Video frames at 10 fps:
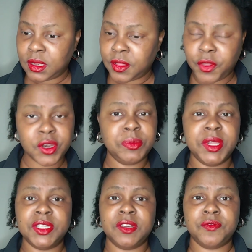30
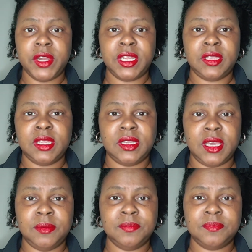minutes of writing that day.